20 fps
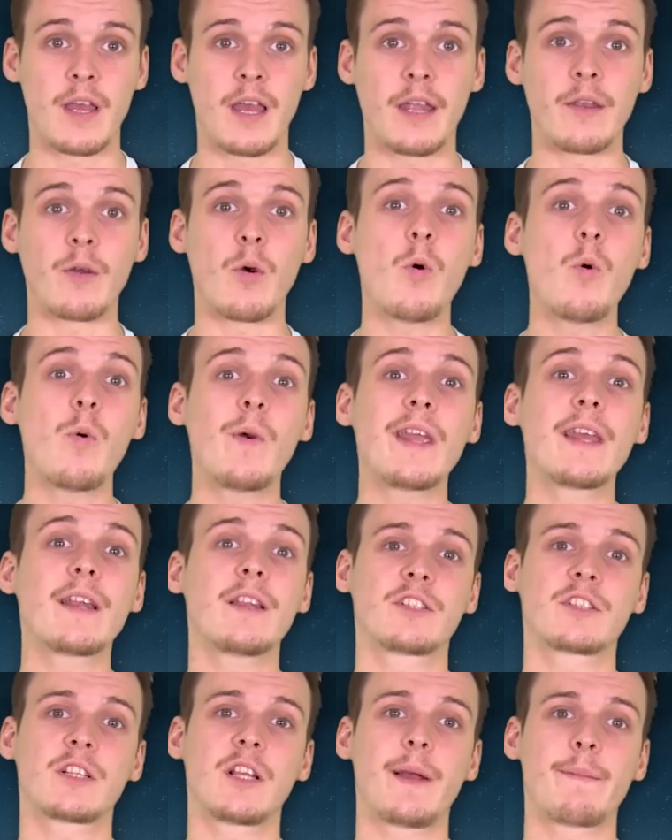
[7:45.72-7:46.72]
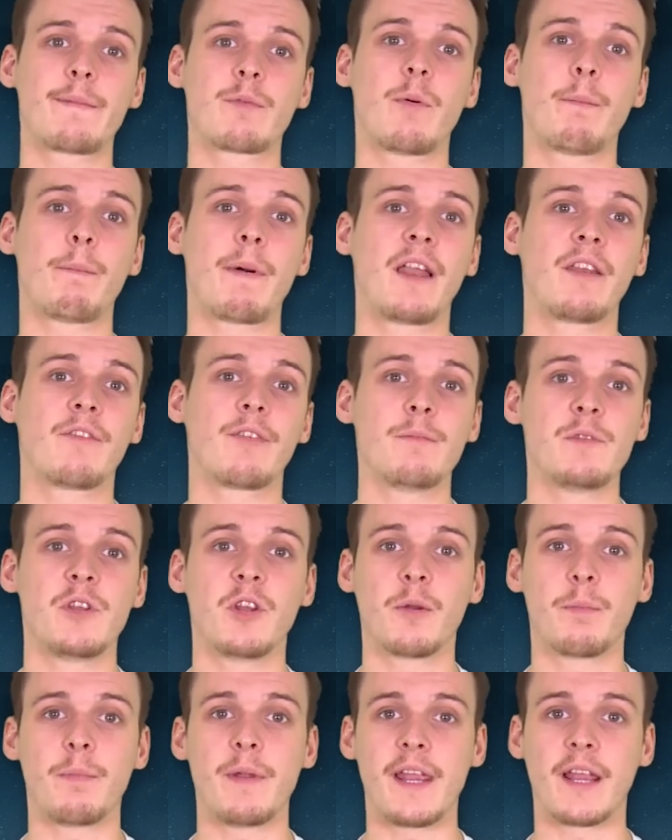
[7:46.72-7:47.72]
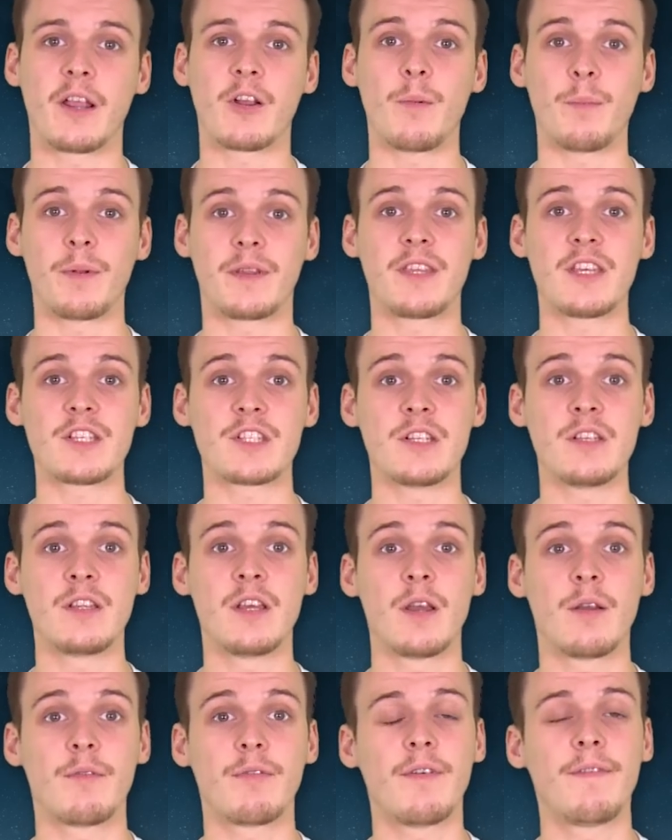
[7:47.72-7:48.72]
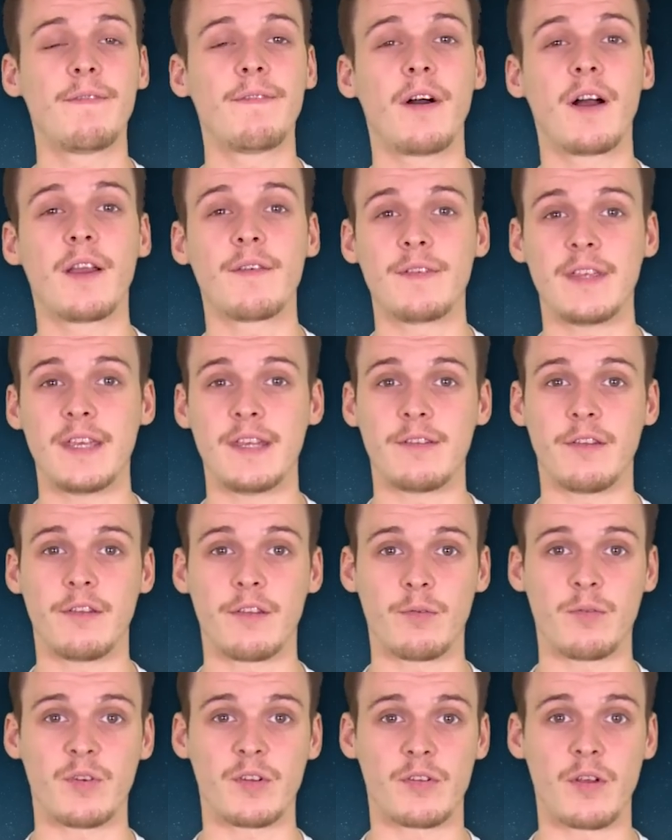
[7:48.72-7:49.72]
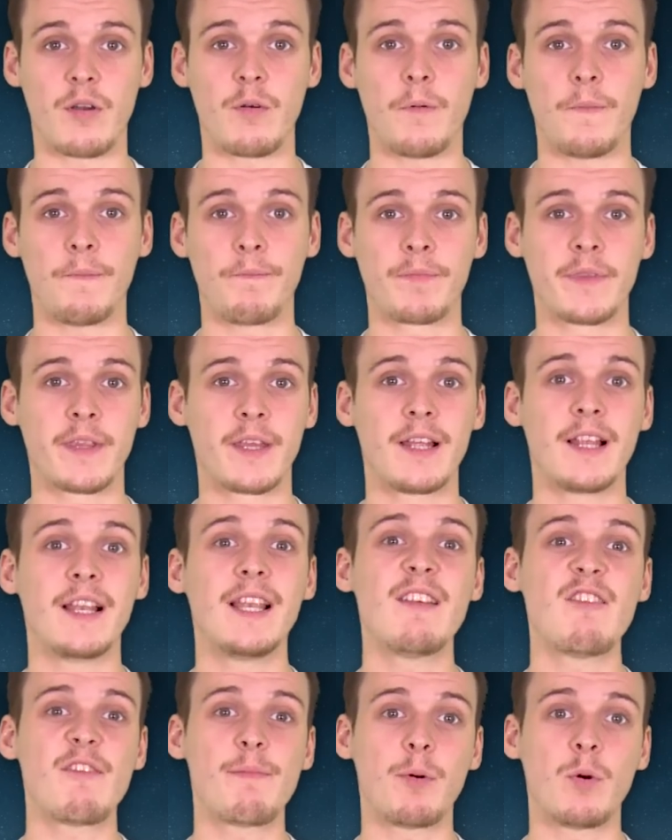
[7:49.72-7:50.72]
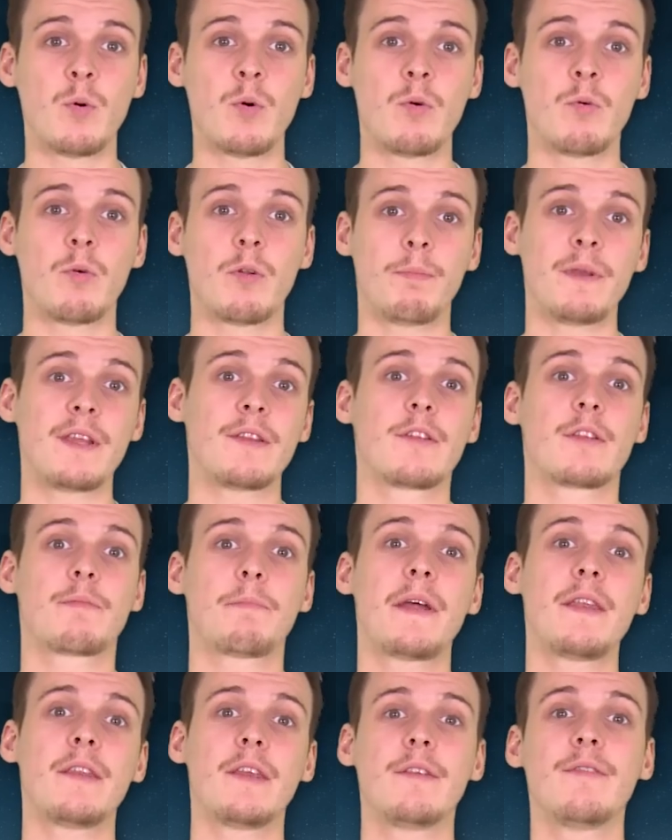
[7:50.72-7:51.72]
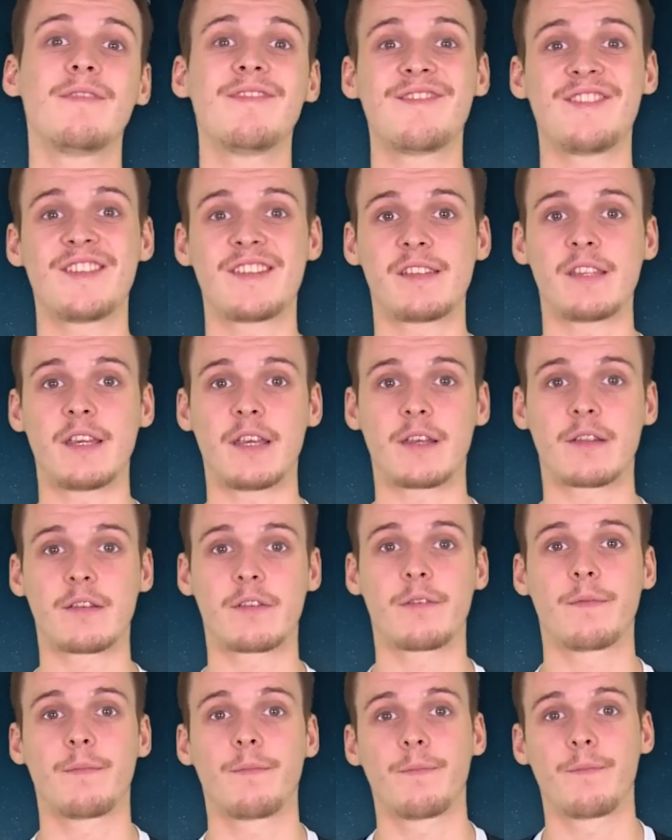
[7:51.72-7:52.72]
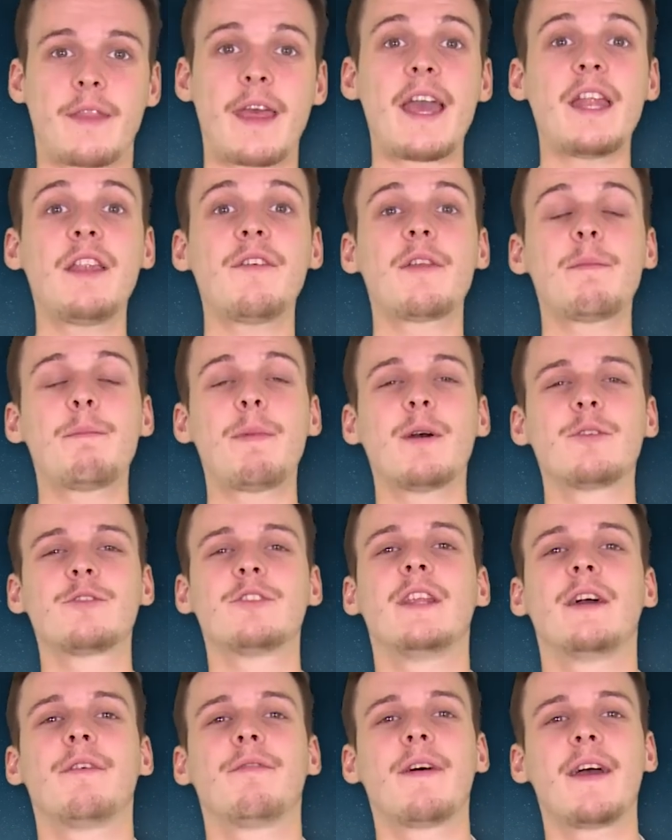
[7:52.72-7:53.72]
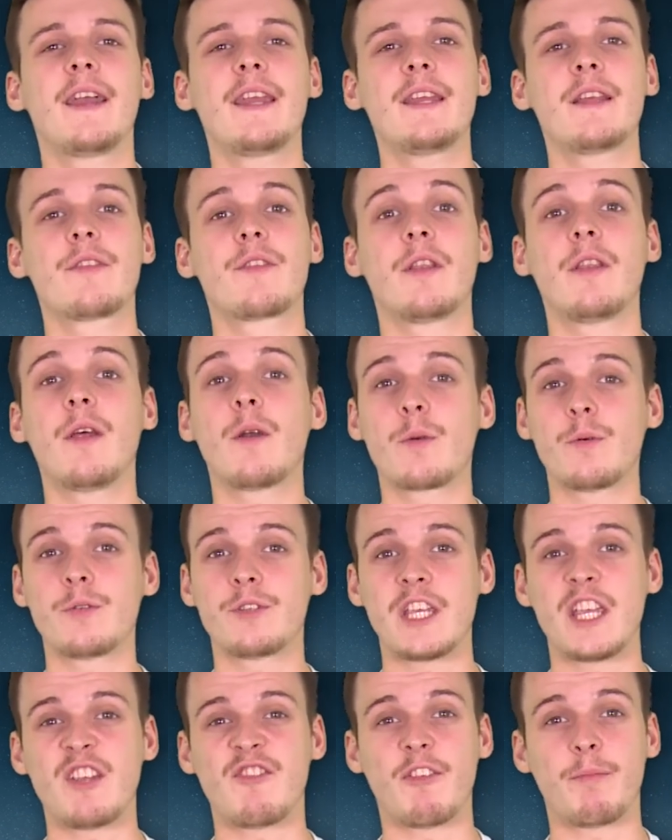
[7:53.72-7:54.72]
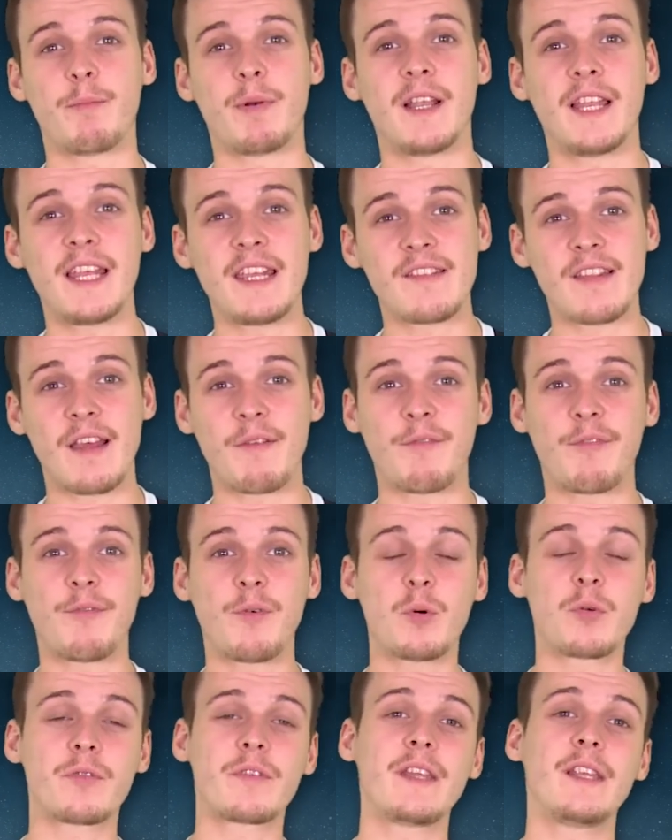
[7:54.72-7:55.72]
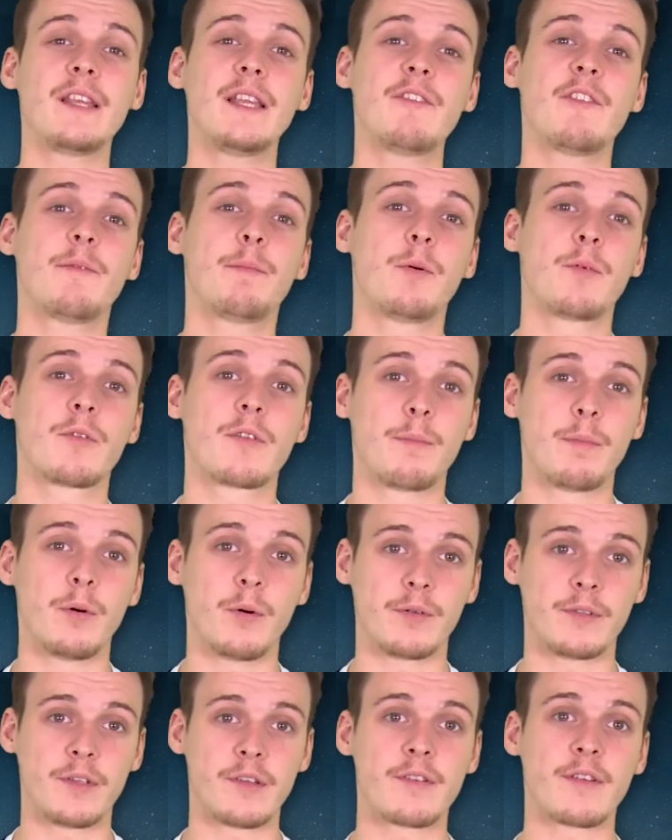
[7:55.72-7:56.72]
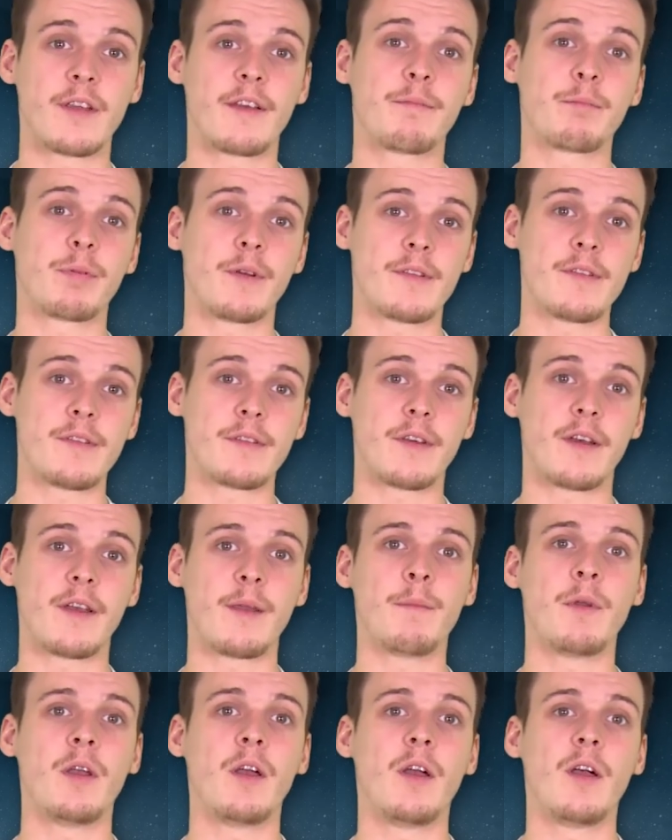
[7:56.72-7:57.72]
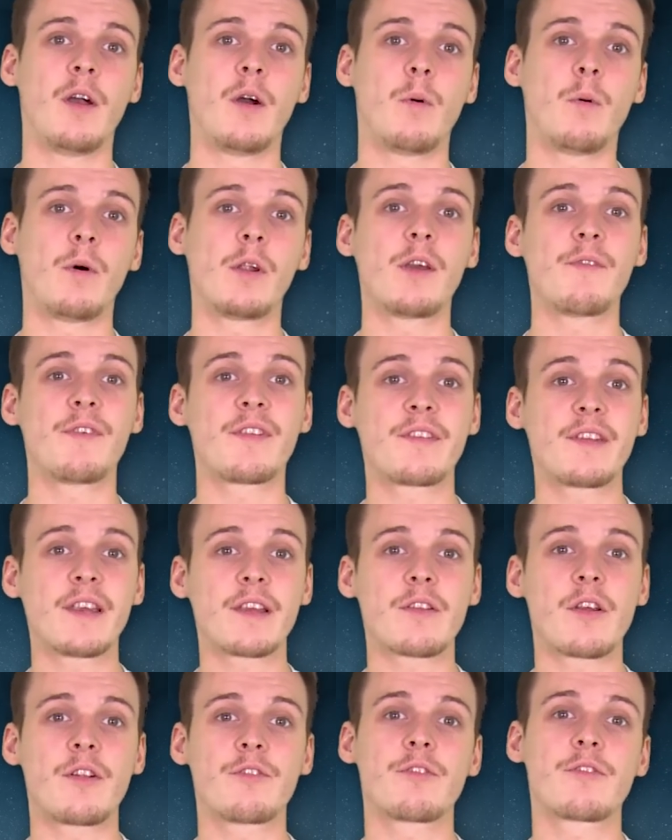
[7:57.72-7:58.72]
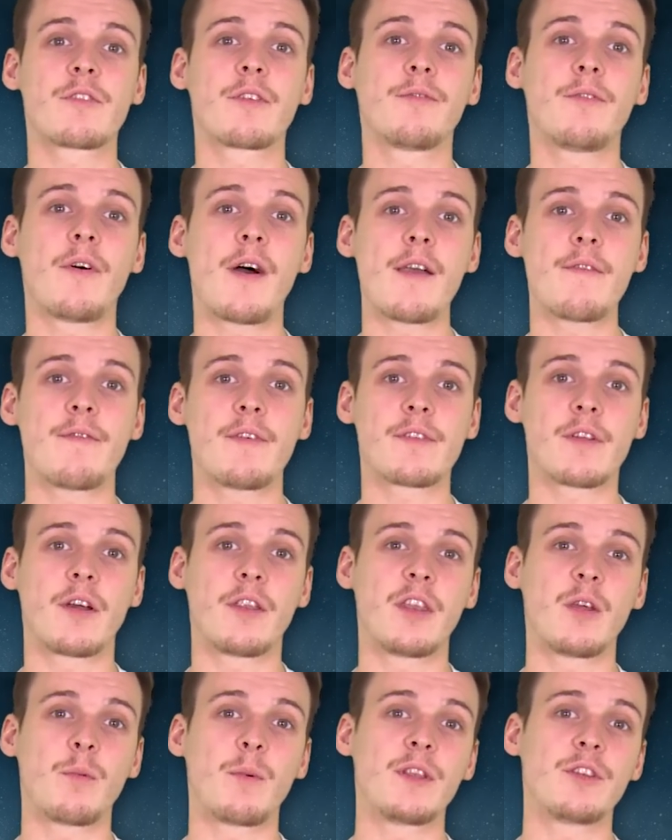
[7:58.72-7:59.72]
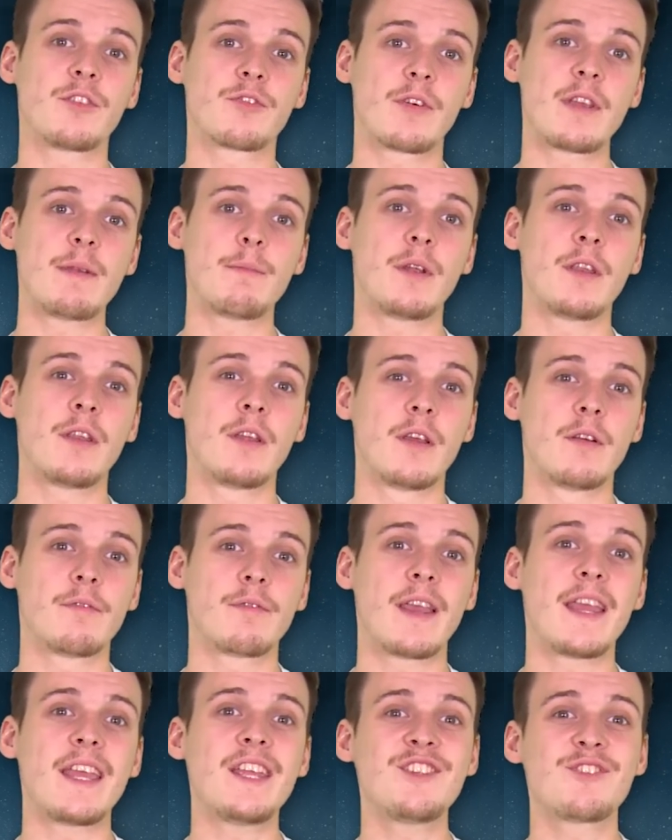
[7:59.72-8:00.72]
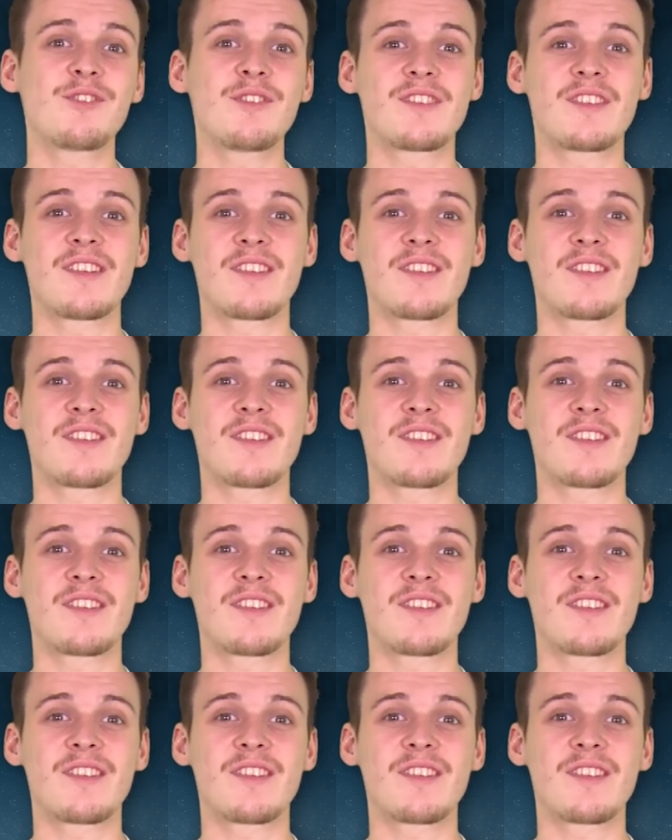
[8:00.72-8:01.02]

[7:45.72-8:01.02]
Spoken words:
and all English clubs were banned from European competition for 5 years as a result. Liverpool would be suspended for 6. The head of the Belgian FA, the local chief of police and 14 Liverpool supporters served prison time, while over 600 survivors underwent treatment for injuries